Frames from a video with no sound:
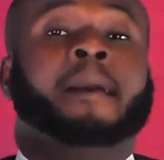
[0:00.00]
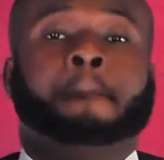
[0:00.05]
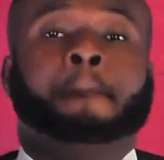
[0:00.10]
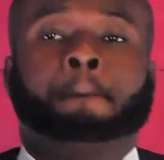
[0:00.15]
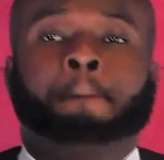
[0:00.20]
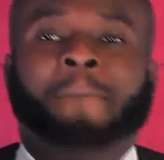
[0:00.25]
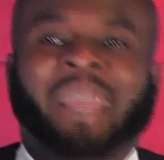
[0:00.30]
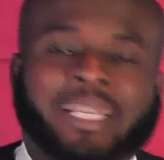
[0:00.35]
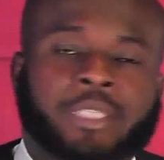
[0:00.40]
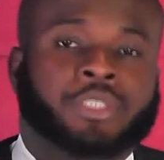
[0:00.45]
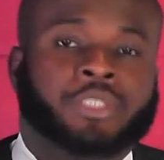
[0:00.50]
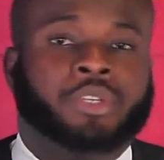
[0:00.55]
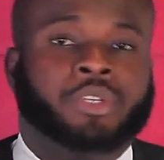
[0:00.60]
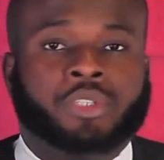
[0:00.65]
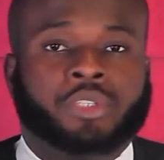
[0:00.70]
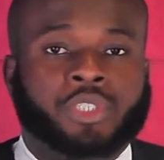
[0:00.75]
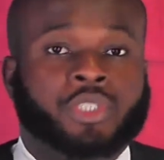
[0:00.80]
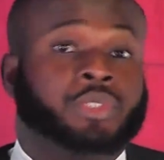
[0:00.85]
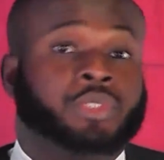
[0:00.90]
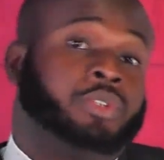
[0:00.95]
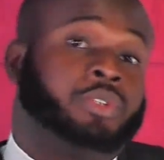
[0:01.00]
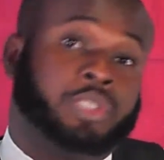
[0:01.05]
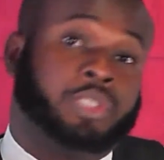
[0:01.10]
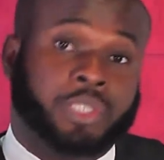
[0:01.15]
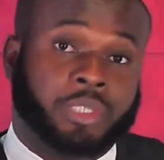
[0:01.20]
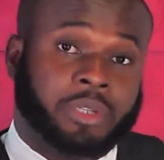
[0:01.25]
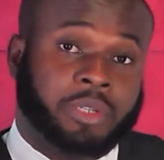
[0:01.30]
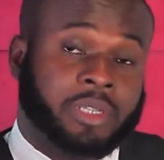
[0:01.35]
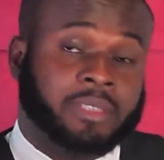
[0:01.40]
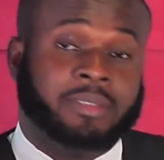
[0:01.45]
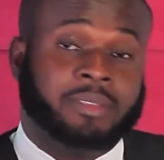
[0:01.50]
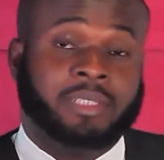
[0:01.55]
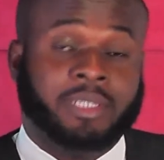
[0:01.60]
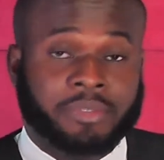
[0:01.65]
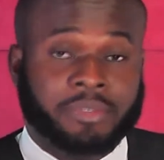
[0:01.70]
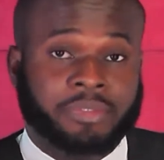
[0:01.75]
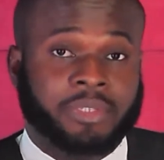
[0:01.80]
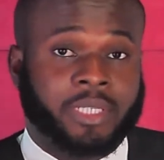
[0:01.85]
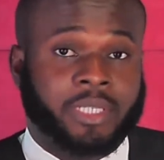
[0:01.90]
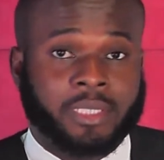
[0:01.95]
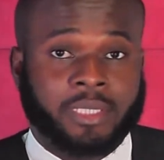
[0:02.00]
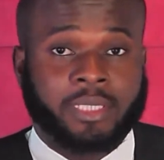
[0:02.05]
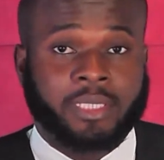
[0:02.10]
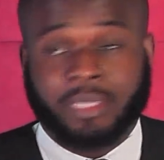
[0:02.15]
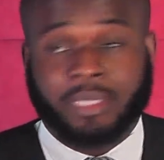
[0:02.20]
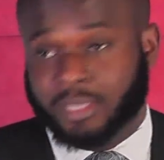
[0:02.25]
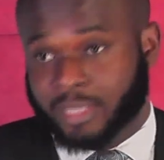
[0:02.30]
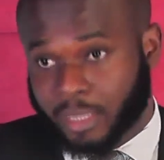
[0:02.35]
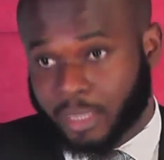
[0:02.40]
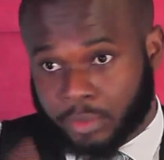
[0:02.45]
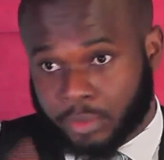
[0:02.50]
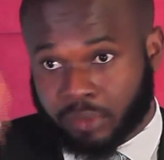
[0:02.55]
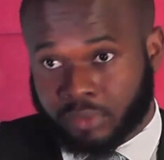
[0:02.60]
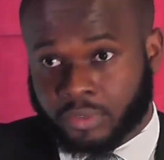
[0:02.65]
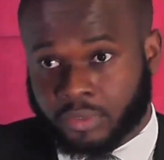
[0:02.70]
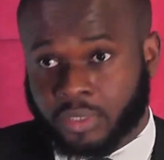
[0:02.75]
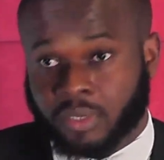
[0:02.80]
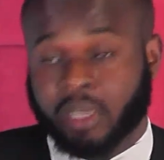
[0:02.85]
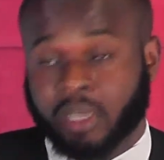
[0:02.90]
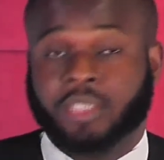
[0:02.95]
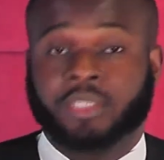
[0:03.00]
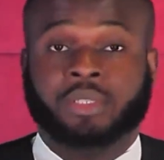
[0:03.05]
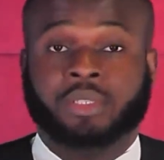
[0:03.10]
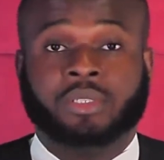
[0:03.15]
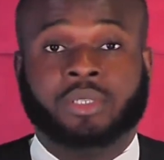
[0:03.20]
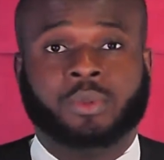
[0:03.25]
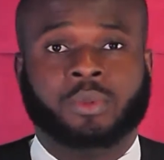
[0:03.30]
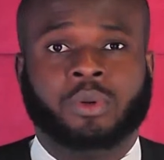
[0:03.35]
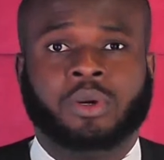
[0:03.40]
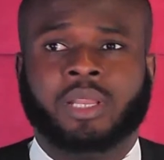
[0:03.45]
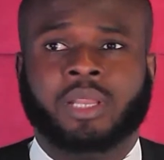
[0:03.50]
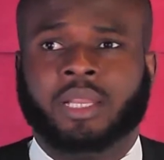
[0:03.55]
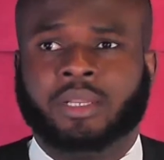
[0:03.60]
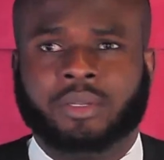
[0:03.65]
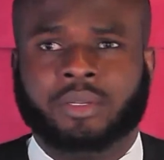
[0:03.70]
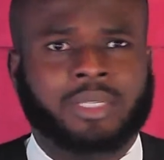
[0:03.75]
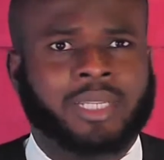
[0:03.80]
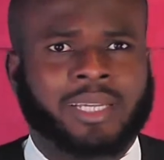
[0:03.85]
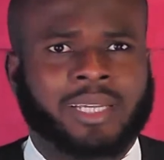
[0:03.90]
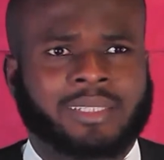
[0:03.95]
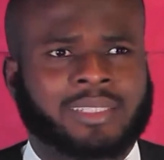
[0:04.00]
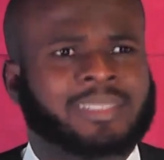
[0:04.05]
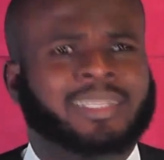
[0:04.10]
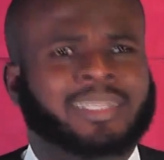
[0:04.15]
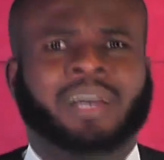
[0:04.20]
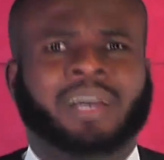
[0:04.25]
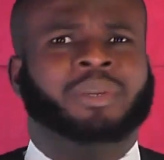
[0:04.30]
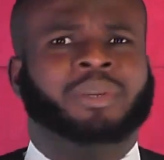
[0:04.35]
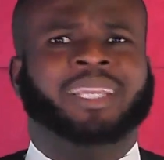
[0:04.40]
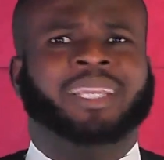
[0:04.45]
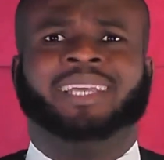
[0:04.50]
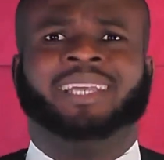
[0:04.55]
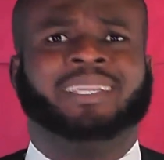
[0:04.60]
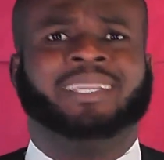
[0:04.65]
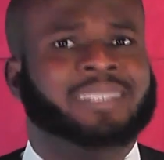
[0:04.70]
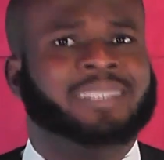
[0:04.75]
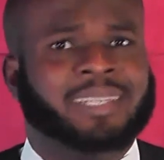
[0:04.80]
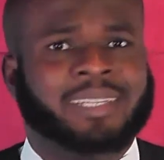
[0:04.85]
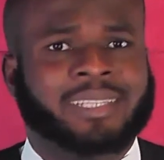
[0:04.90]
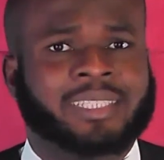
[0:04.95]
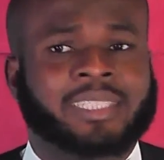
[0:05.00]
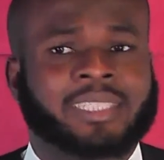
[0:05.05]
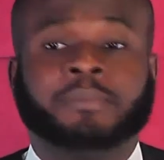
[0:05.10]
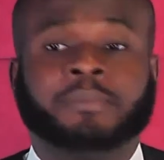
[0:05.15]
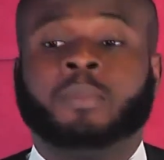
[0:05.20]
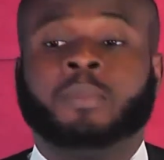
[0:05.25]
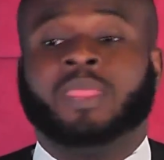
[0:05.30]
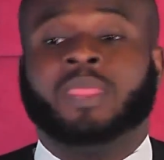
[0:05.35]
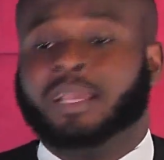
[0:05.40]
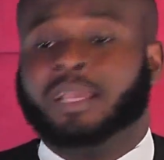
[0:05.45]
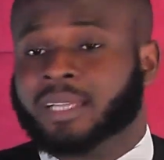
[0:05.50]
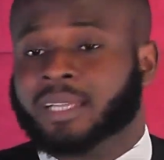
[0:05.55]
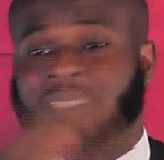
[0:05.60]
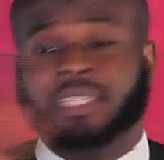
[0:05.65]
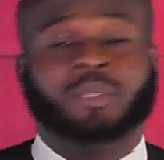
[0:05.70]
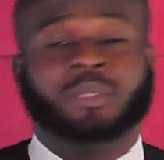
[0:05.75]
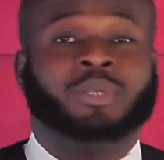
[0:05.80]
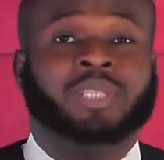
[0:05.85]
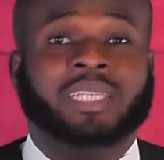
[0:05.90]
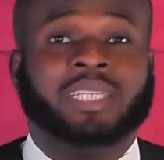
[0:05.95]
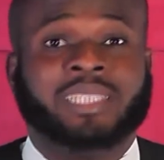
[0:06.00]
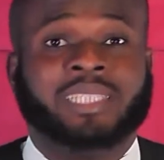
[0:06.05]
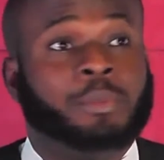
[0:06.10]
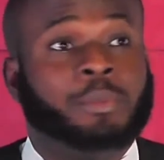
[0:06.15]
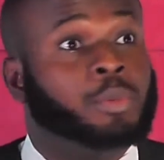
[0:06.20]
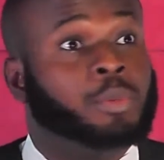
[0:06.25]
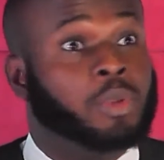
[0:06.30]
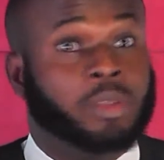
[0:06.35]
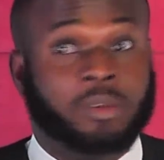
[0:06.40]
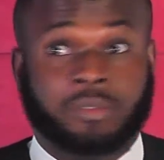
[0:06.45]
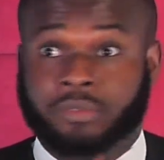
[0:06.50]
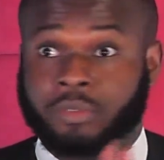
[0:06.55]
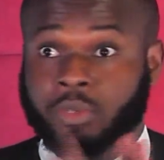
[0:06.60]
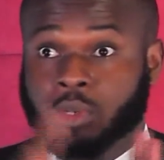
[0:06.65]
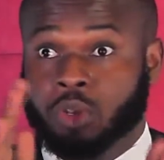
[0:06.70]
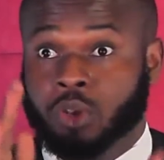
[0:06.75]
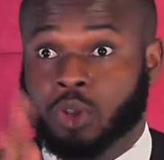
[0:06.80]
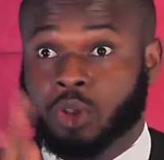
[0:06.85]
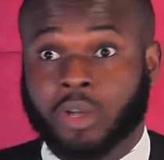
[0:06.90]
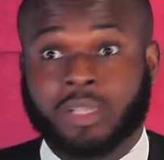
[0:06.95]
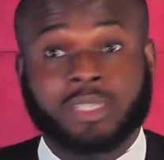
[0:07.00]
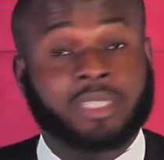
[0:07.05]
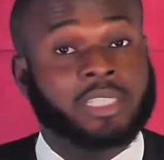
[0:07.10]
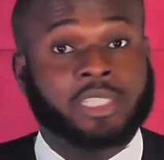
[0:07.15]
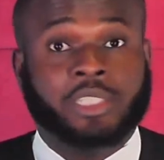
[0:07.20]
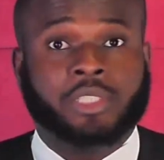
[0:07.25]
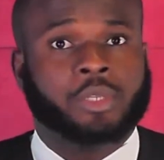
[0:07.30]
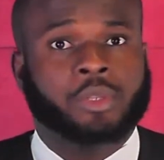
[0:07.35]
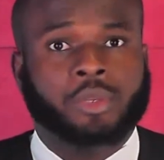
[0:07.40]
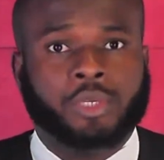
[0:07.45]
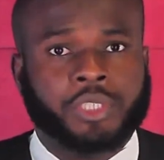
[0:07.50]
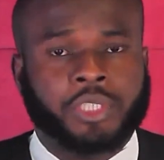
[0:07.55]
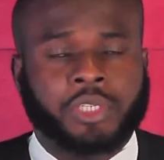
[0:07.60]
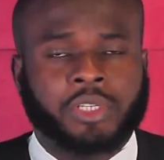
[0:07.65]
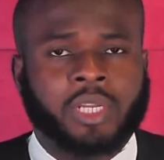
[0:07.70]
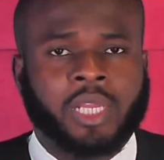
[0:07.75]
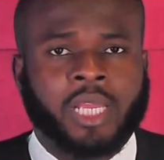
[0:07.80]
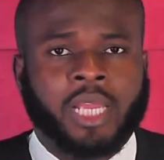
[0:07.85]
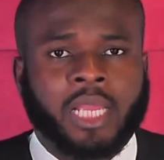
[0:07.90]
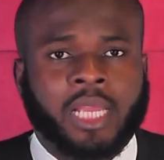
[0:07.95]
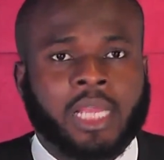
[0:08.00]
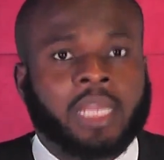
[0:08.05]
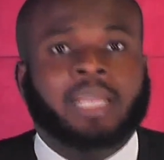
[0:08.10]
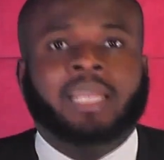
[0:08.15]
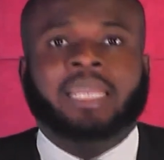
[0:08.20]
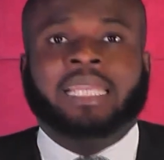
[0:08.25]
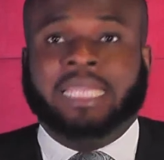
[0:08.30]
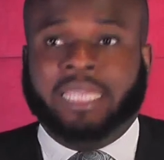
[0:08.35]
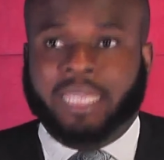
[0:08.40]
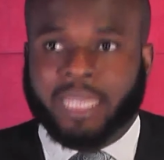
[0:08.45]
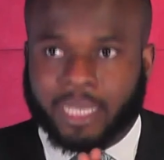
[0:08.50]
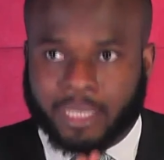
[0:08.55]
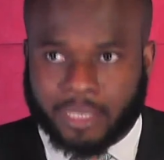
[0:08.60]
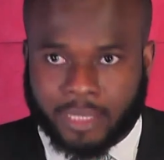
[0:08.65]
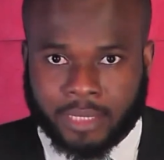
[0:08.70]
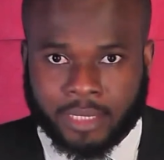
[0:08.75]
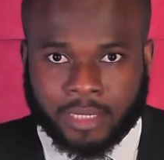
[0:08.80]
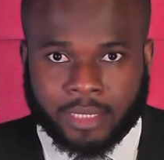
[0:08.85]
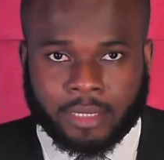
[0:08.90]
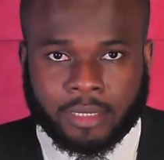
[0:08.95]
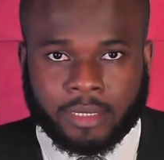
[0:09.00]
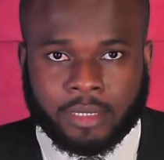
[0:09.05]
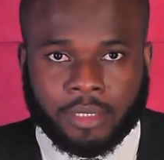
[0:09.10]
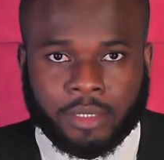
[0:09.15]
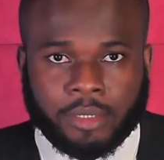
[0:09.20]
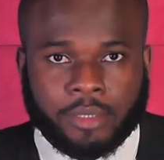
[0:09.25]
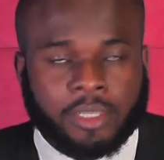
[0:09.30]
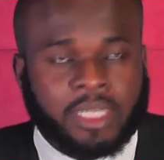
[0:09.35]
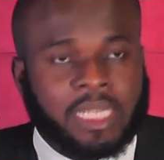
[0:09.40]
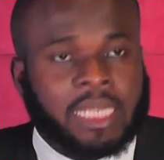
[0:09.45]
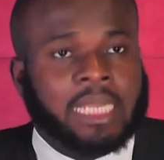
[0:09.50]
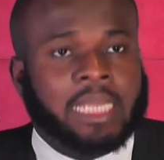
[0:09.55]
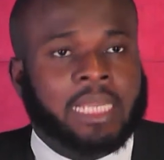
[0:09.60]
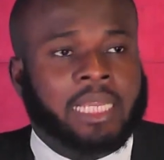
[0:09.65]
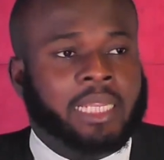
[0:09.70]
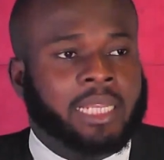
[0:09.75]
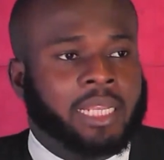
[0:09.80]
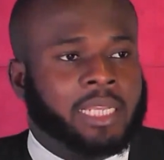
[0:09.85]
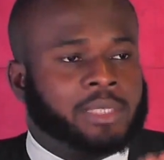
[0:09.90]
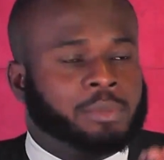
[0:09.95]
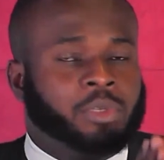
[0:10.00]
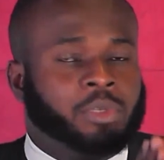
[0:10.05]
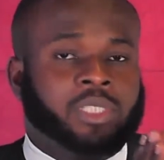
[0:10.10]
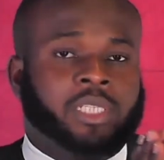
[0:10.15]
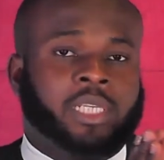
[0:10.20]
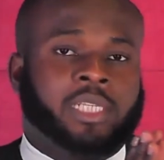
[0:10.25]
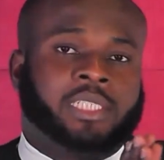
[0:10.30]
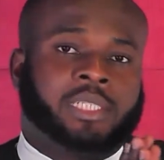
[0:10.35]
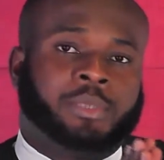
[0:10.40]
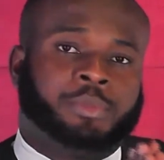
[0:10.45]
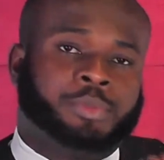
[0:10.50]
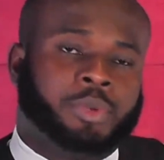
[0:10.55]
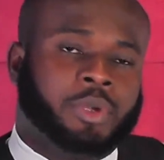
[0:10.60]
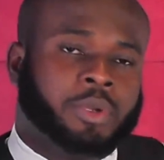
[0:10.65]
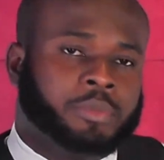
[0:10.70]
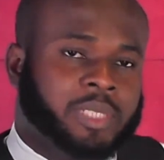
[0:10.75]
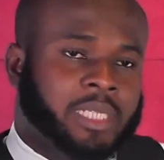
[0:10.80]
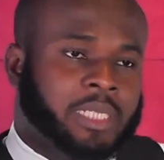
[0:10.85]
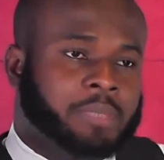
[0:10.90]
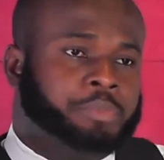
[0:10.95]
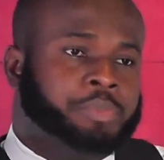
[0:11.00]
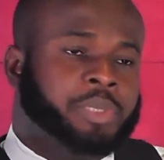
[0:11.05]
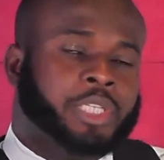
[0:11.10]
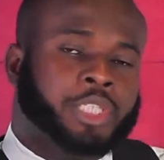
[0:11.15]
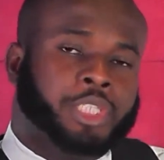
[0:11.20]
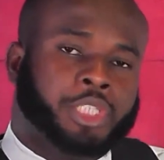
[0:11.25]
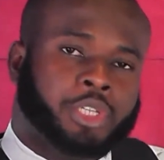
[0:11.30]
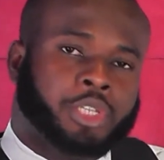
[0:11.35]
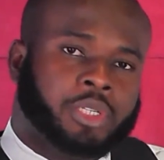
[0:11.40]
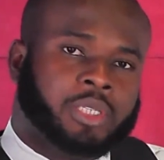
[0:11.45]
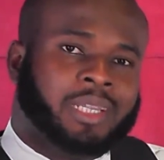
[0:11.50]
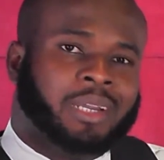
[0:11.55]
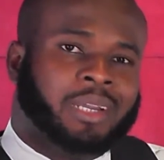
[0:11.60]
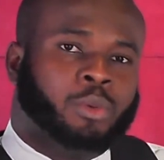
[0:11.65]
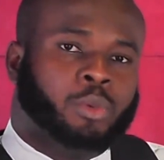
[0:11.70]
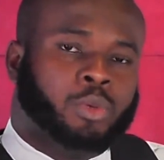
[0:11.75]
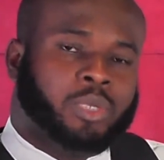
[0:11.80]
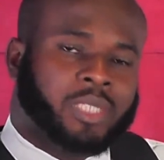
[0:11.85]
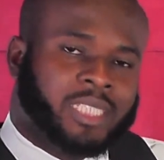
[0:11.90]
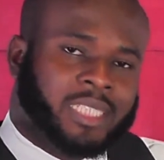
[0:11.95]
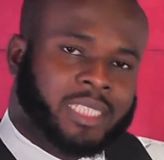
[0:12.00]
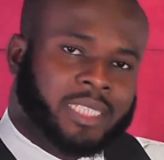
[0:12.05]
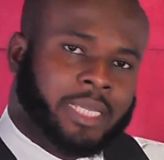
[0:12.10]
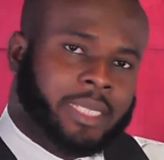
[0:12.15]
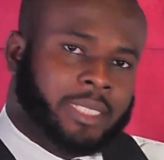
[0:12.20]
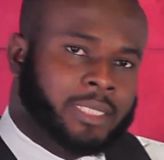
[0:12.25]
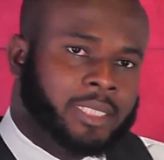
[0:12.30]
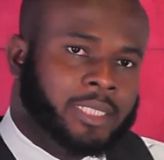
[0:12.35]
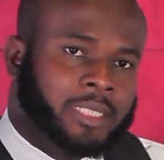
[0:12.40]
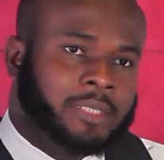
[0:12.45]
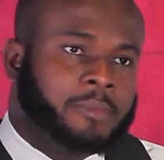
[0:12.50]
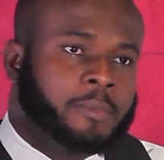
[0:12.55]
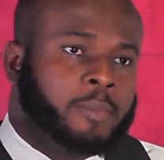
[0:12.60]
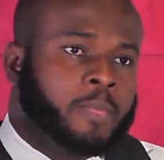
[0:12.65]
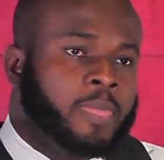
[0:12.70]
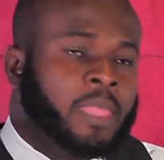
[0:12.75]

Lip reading: major structural defects in terms of cracks on the wall and all that. Now, in that case, that's a good example of non-disclosure. Yes, in as much as the picture that was sent